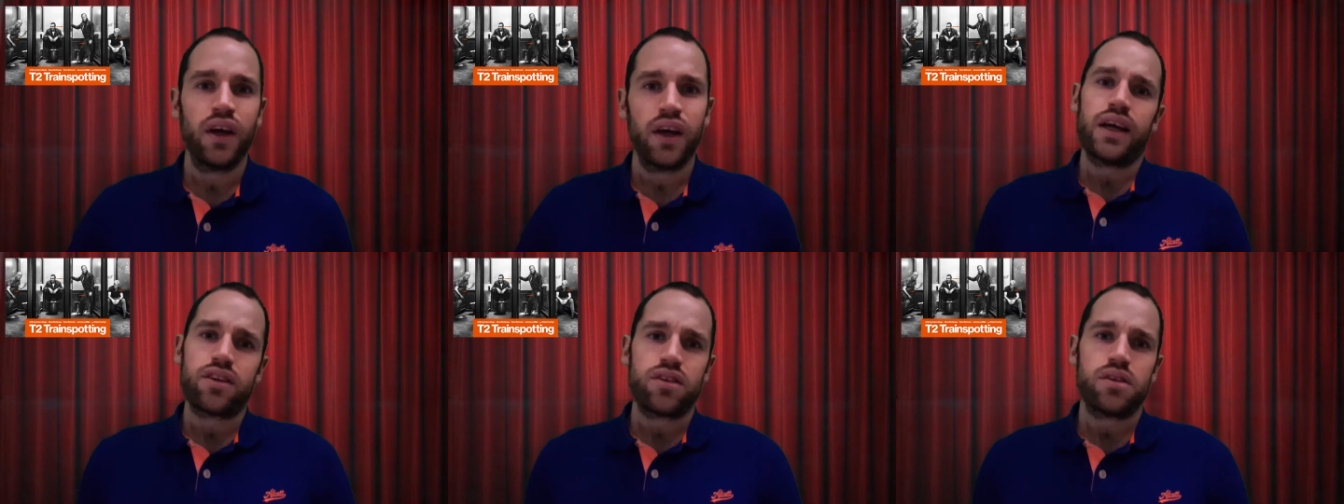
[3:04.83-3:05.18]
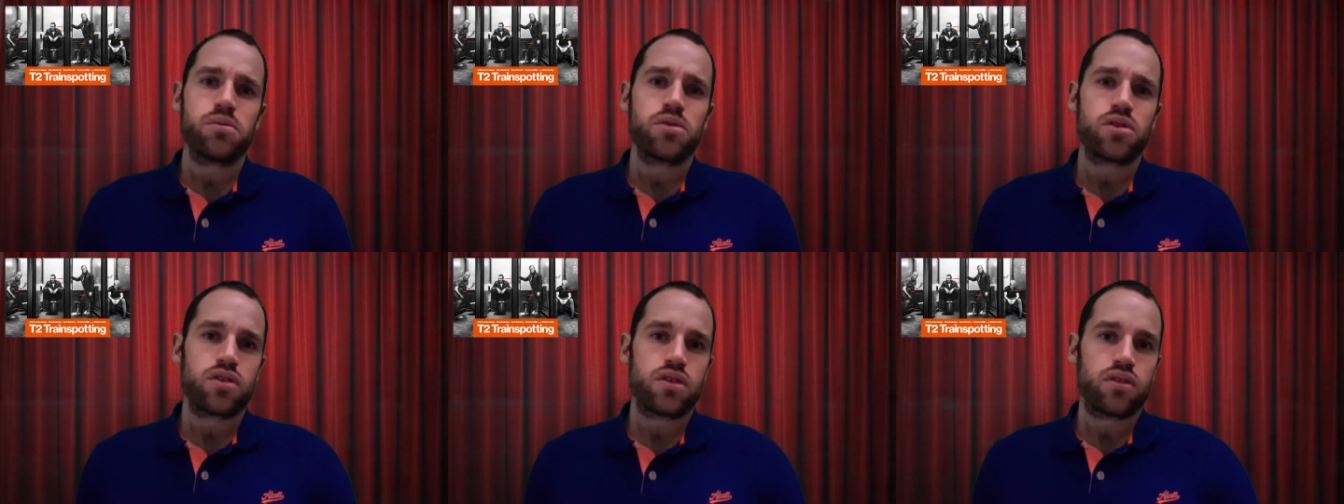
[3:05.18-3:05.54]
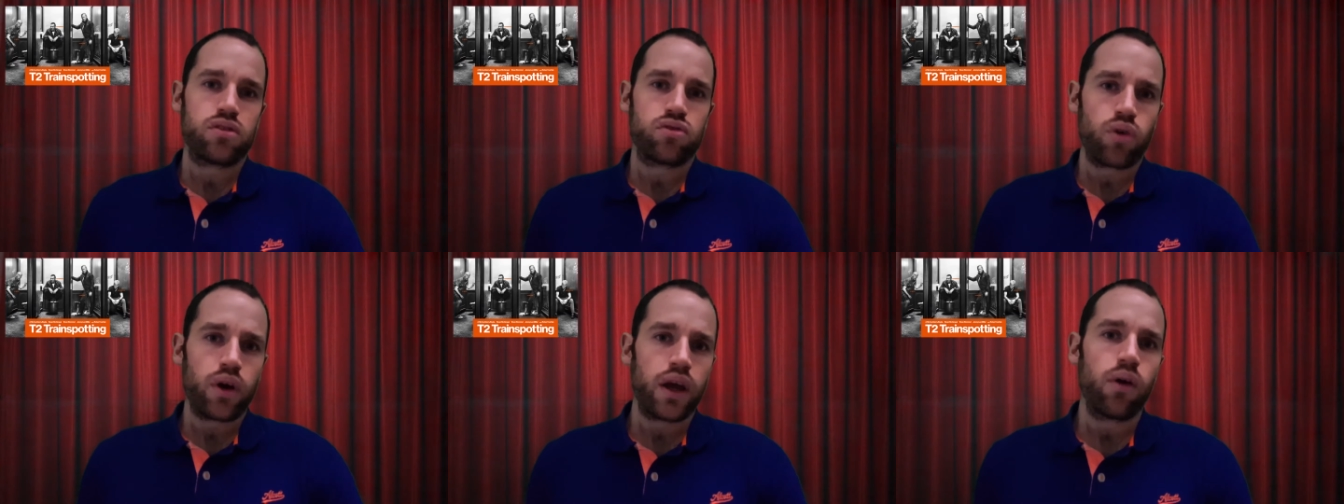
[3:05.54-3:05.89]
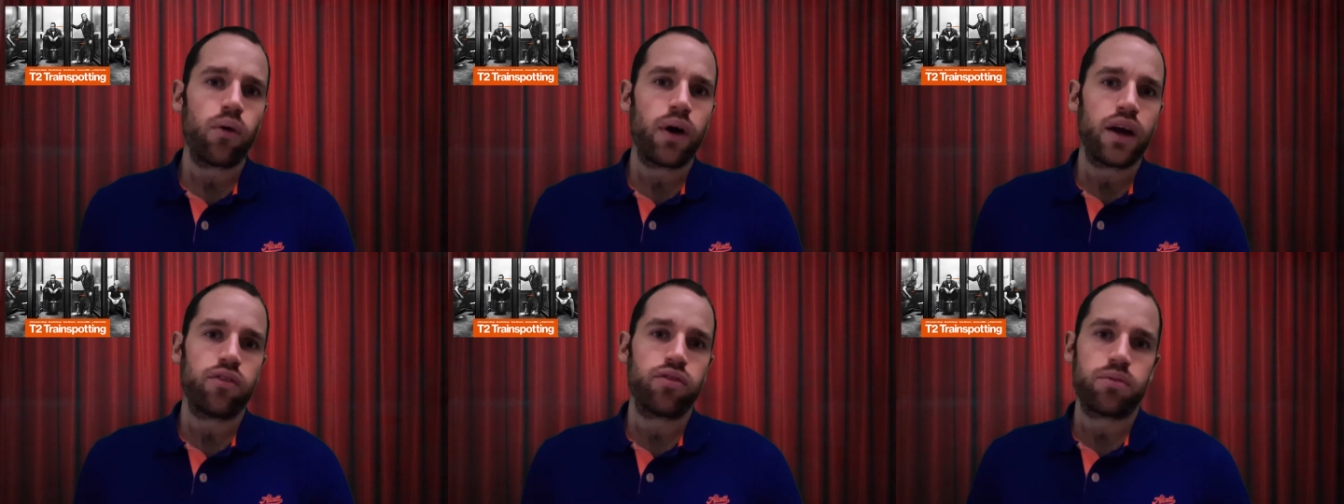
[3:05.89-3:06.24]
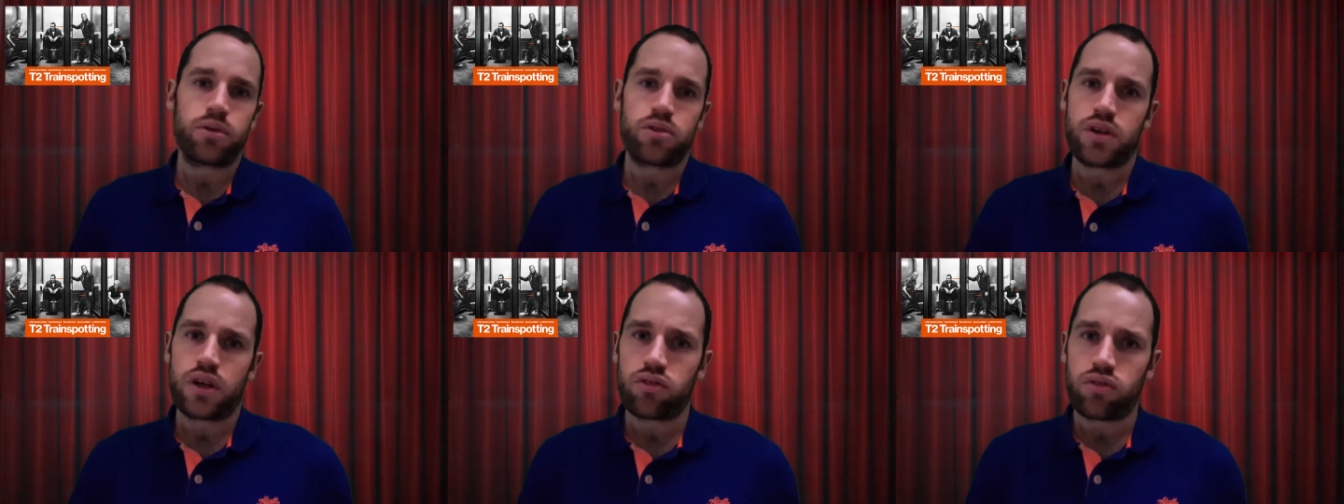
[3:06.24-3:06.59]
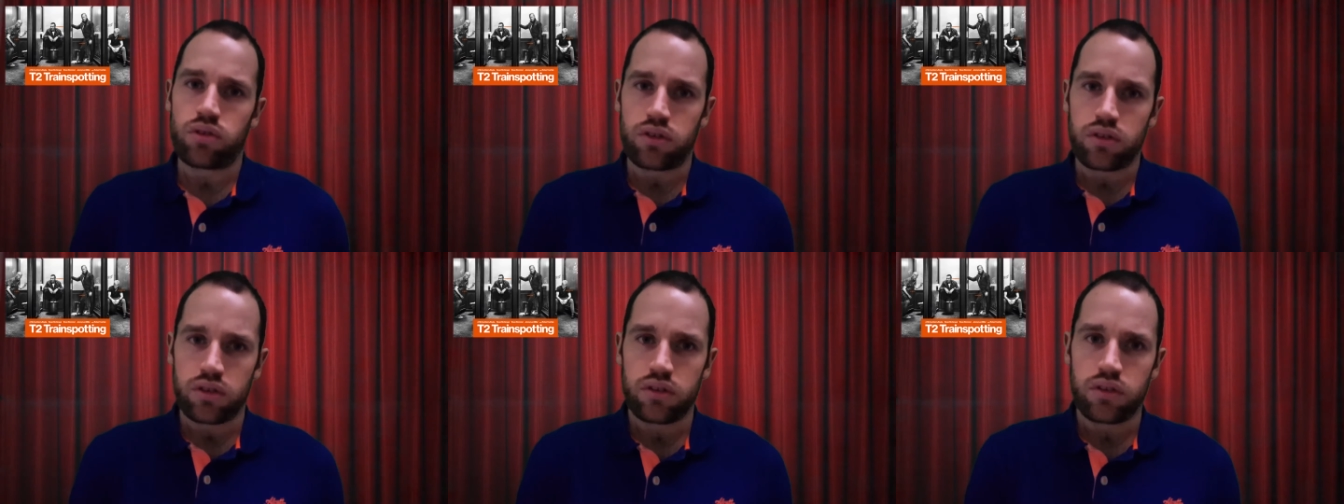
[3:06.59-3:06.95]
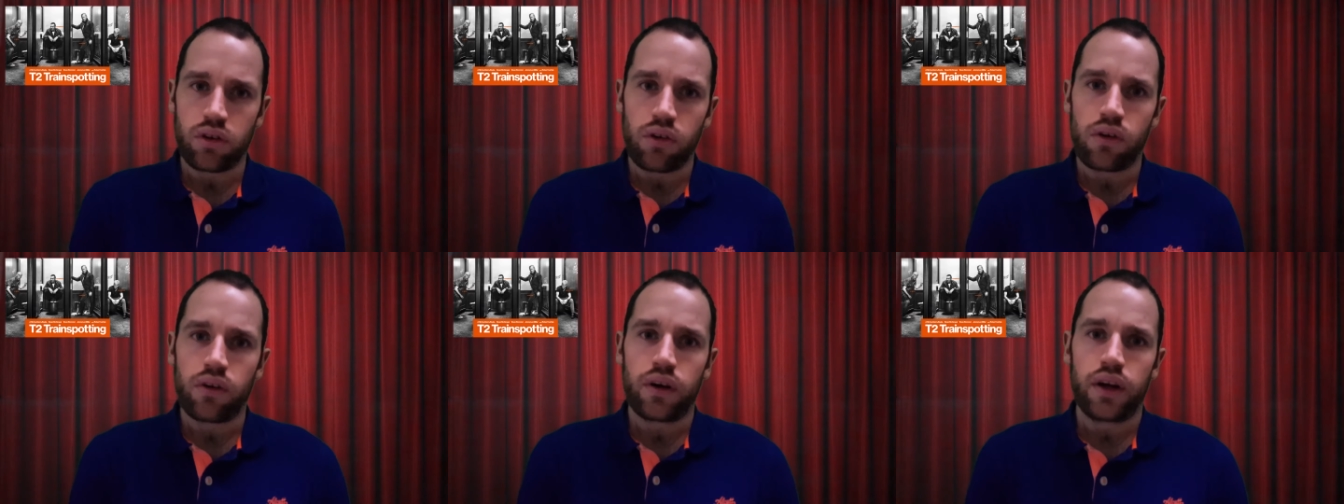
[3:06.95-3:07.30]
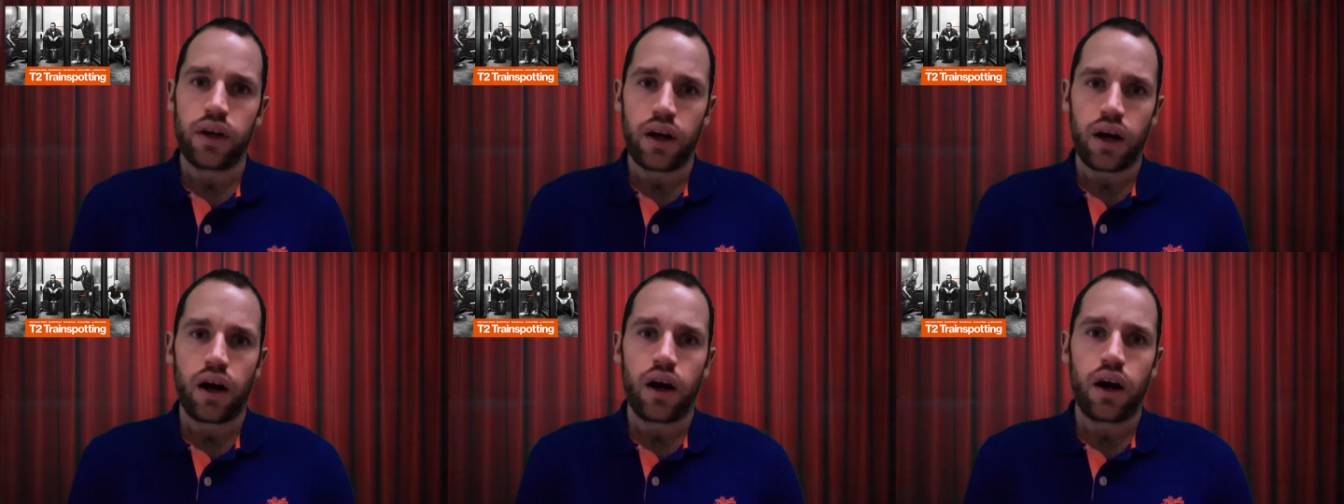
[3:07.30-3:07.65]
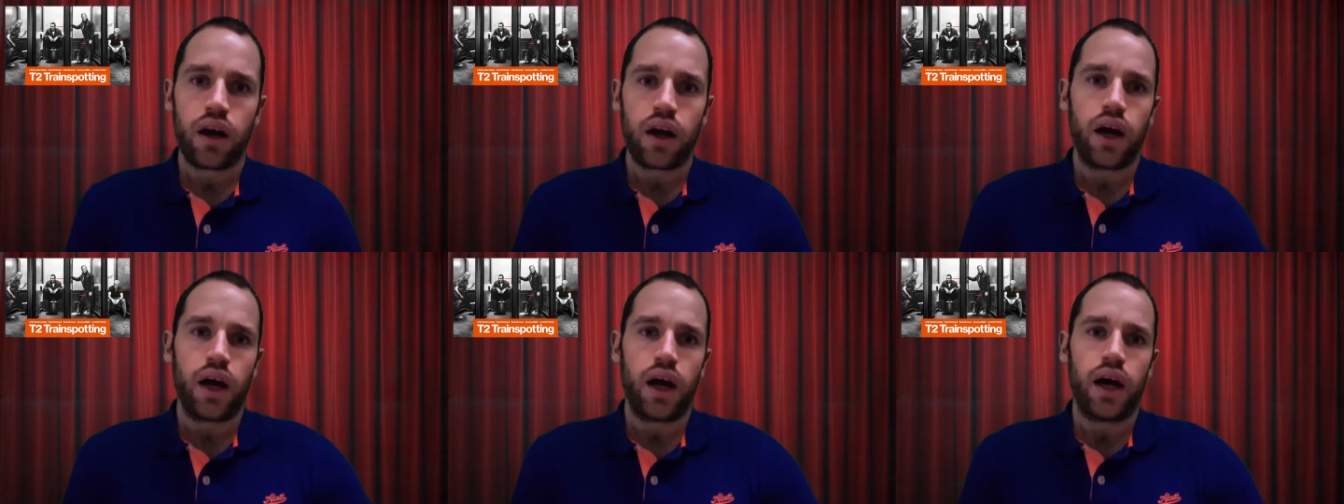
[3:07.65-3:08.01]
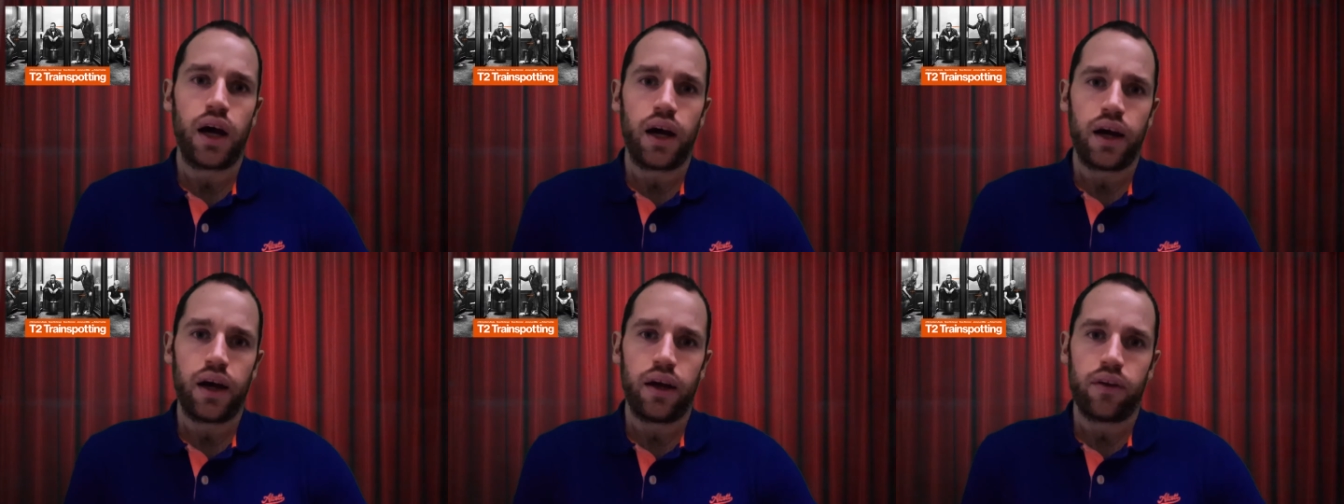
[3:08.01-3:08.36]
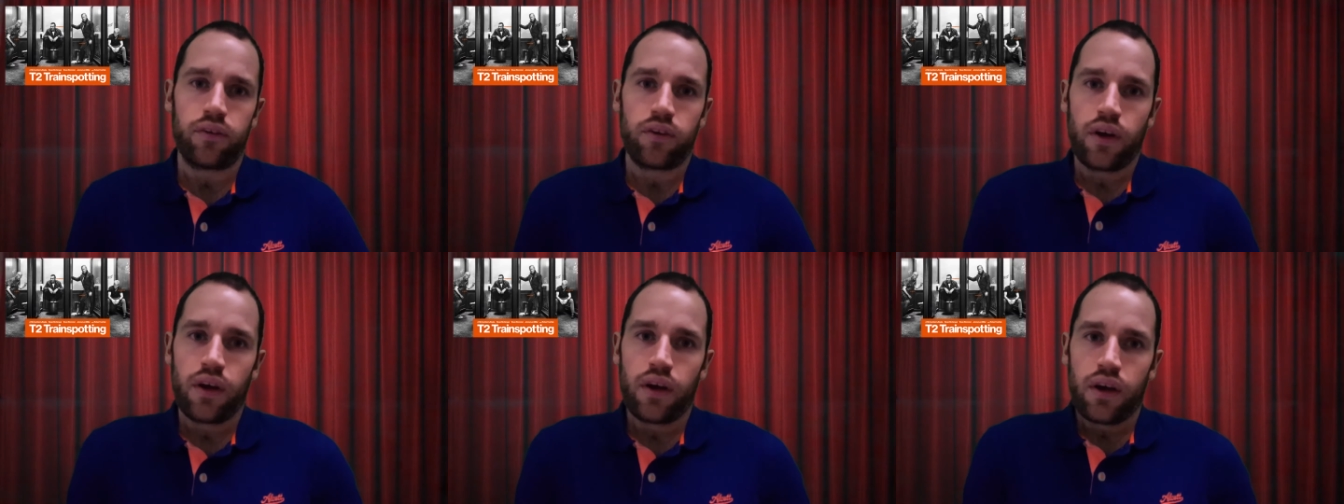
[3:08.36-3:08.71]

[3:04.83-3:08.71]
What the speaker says: It seemed to stray away from a central story arc and